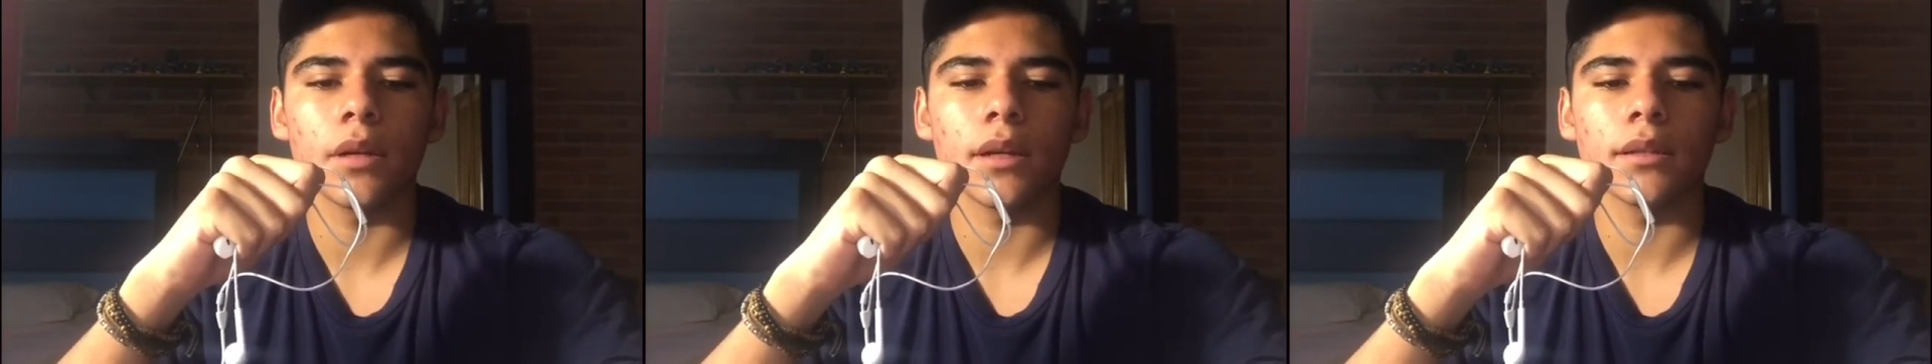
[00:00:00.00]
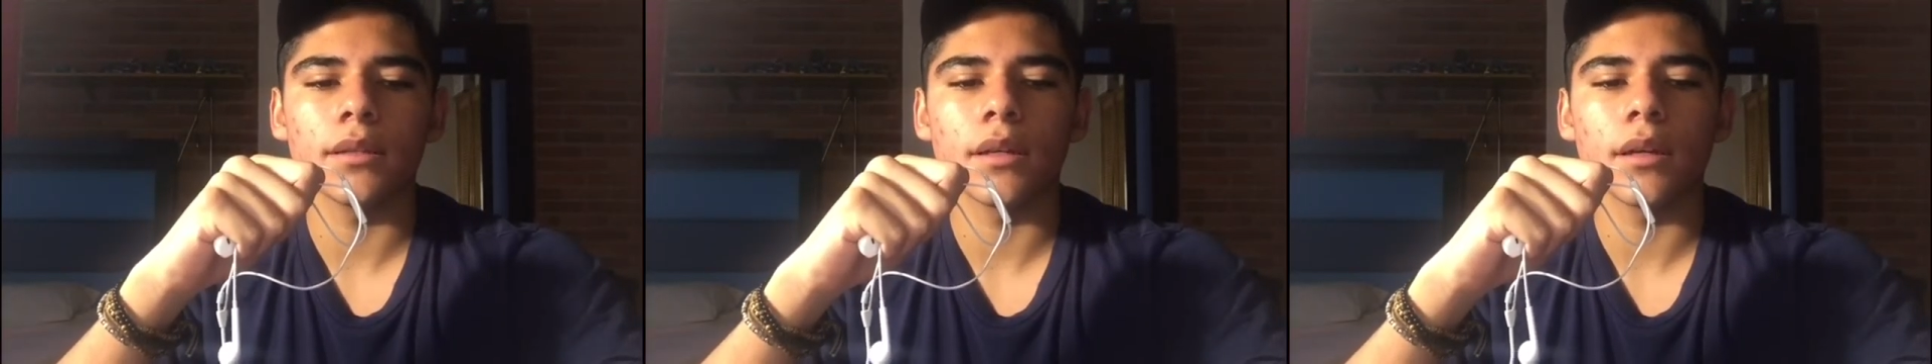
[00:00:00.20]

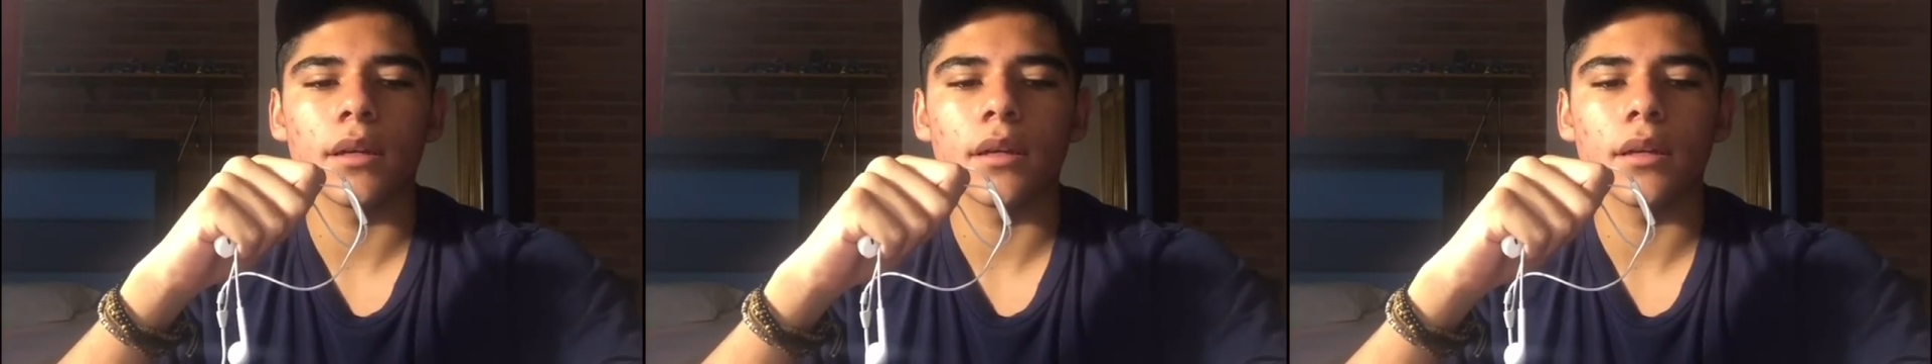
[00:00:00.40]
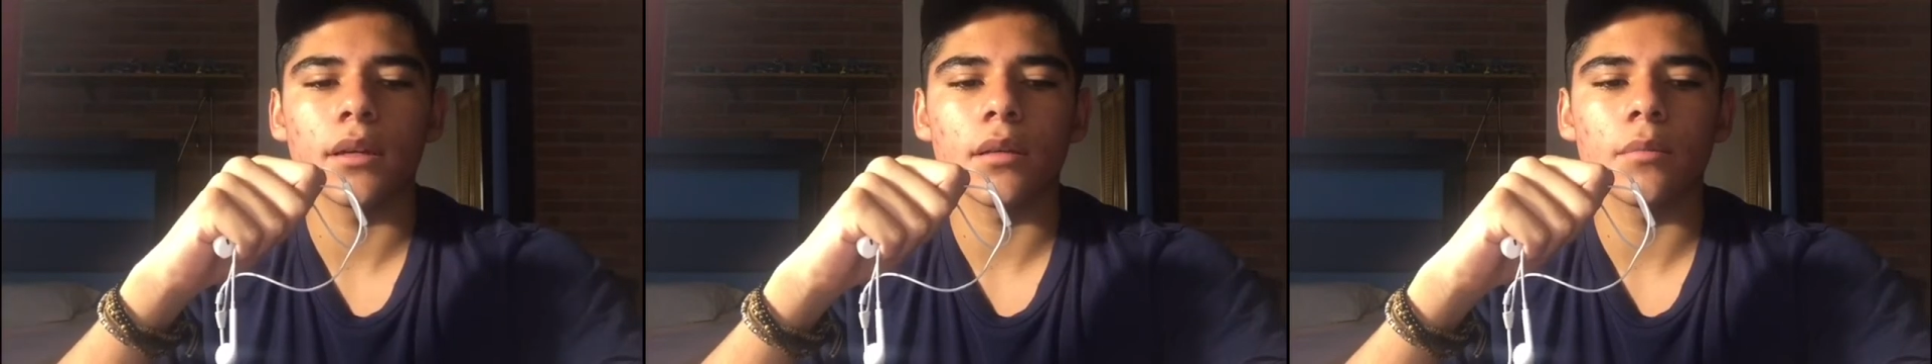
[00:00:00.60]

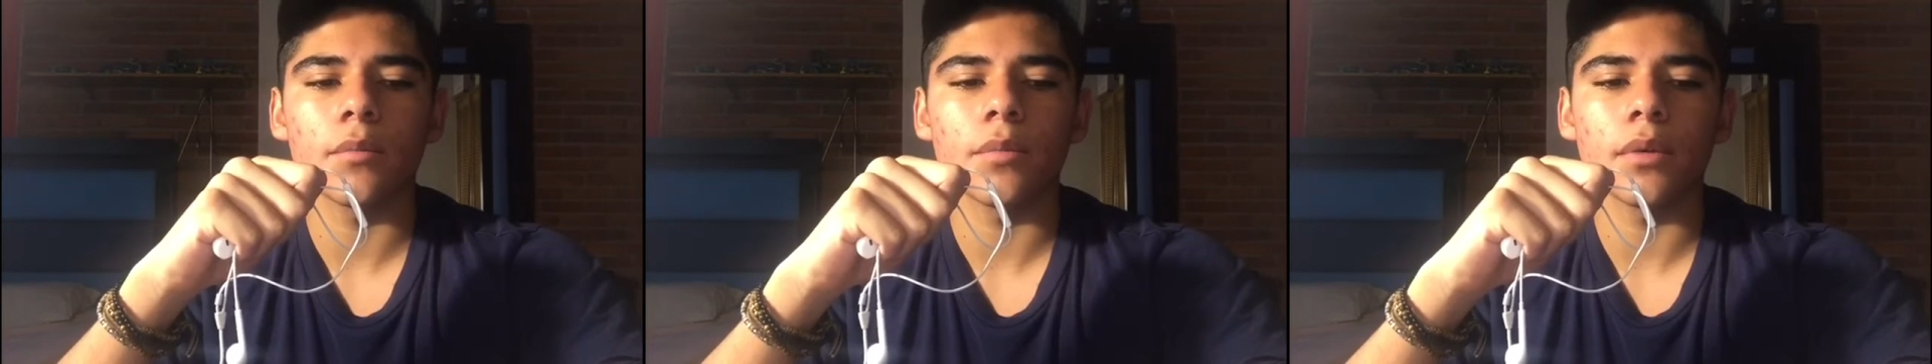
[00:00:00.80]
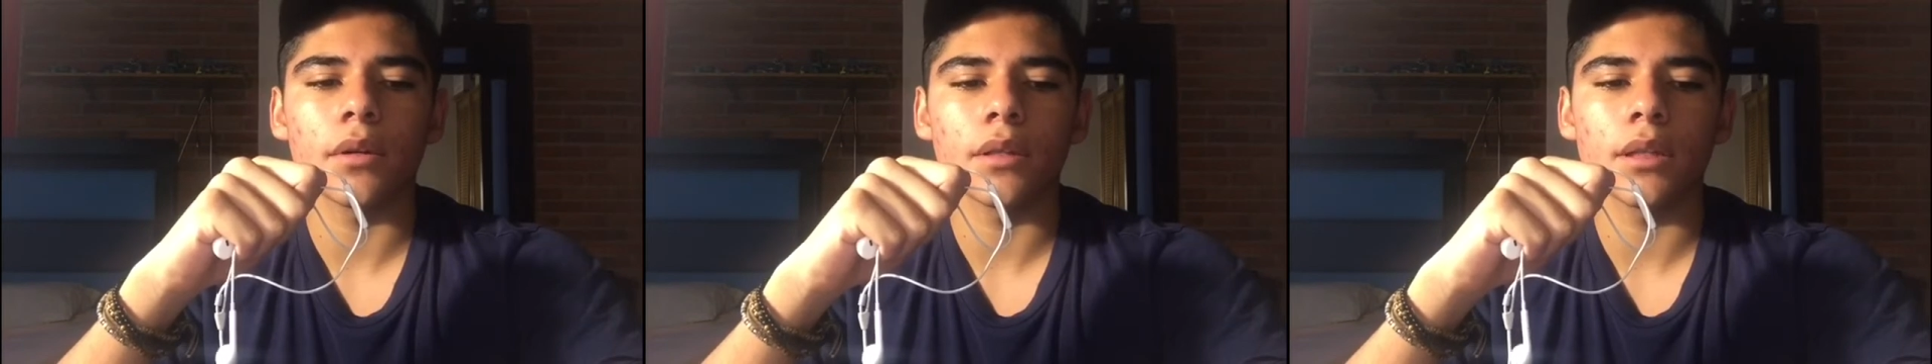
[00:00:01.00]
attacking a
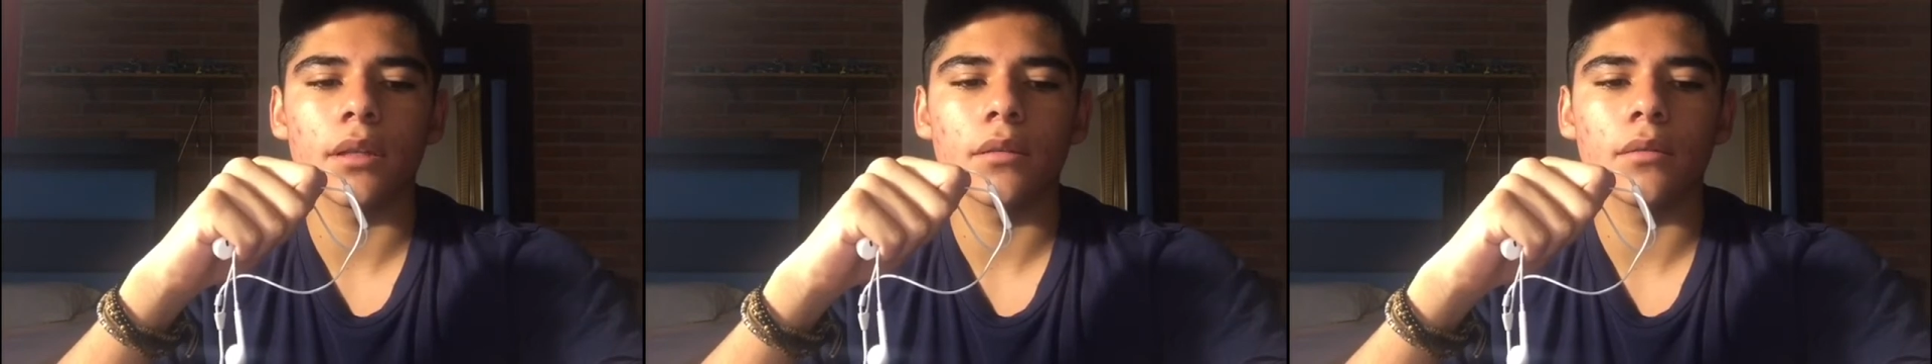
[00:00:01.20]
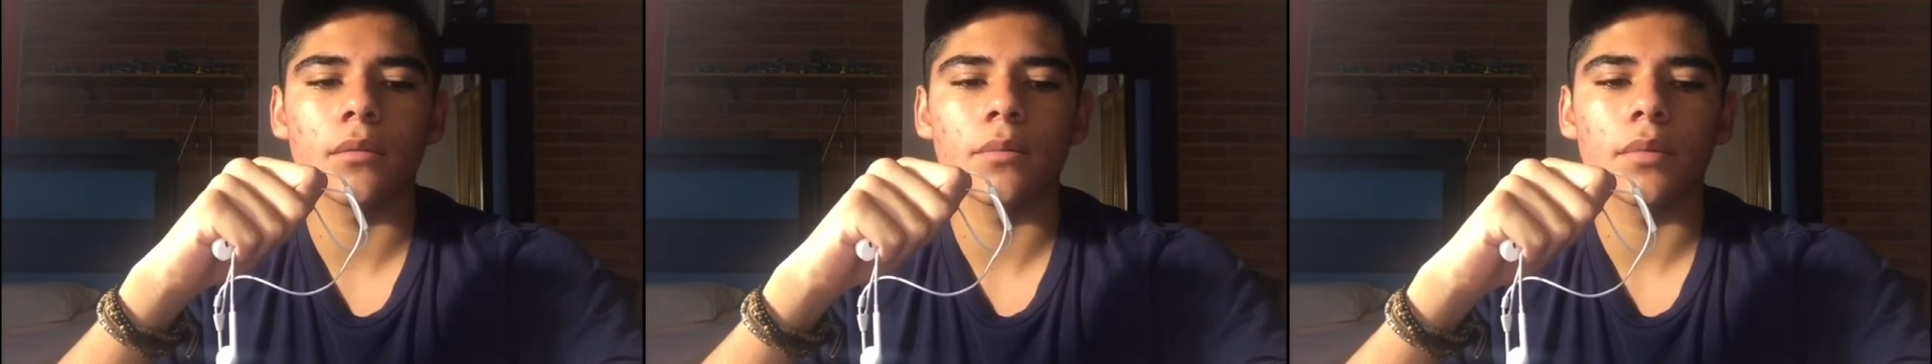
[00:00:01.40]

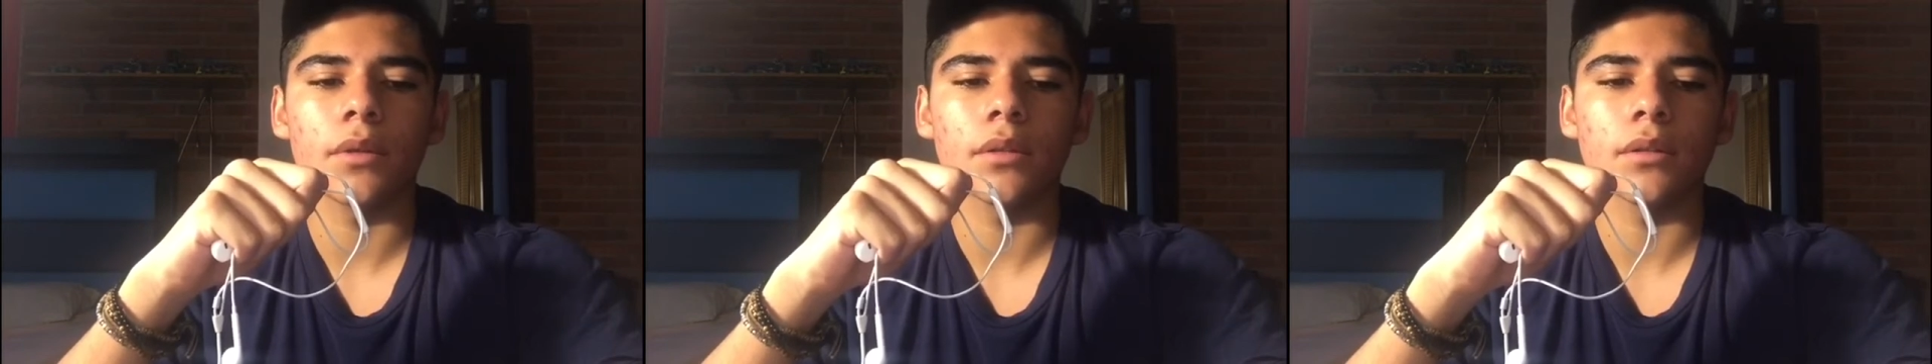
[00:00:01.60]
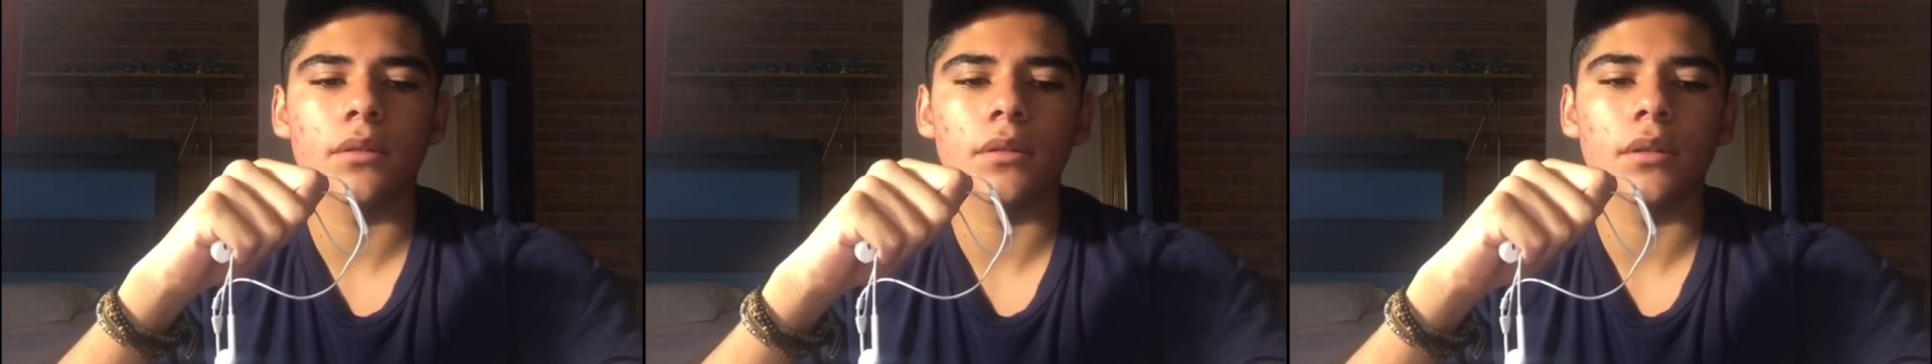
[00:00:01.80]
particular
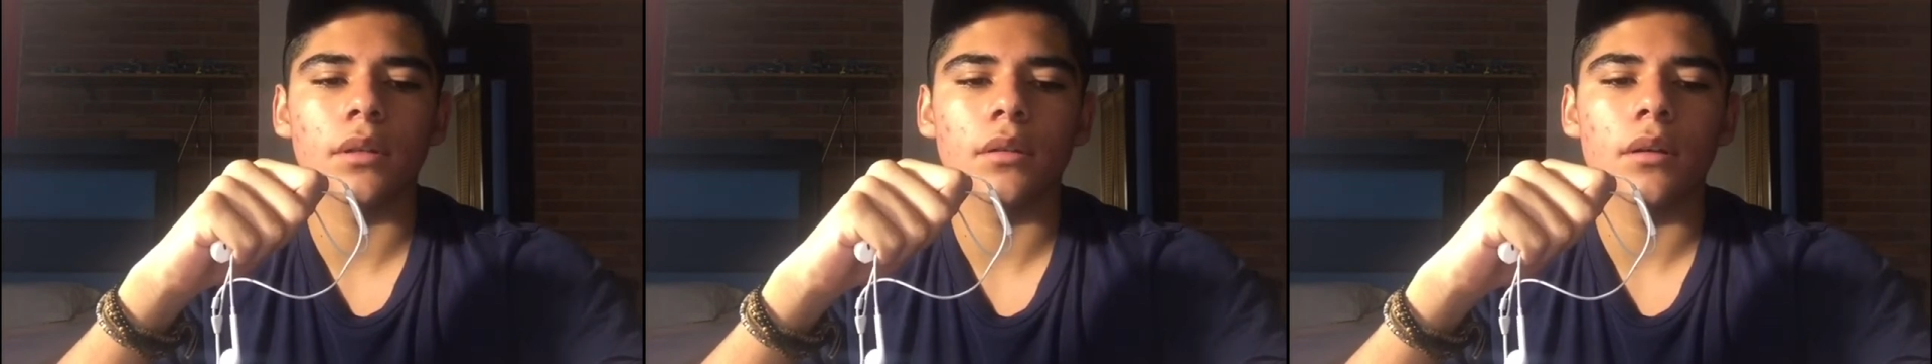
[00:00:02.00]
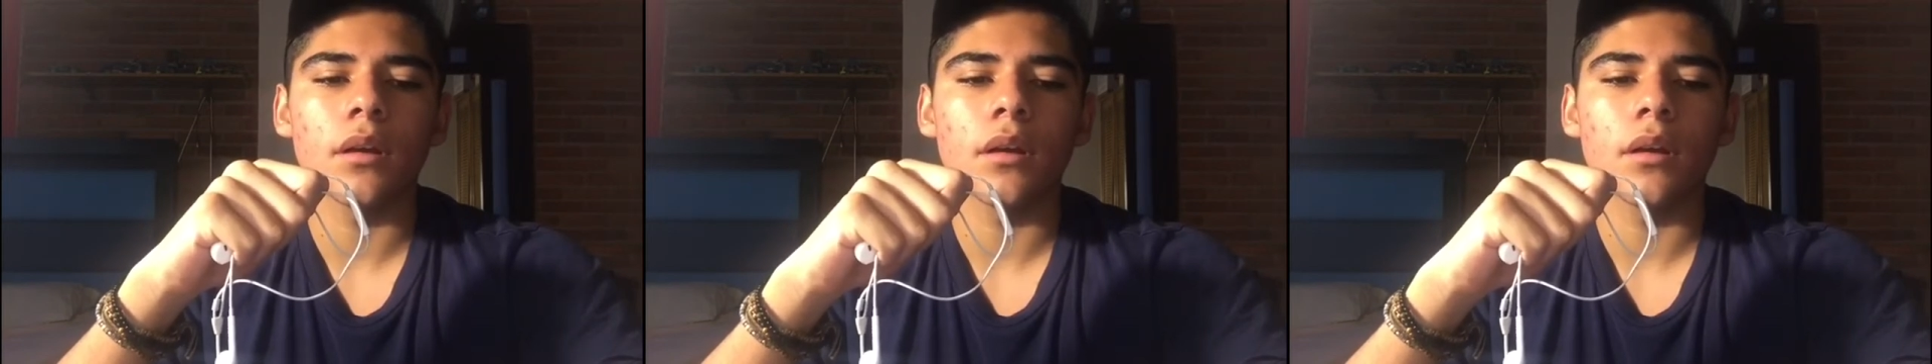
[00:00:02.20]
person.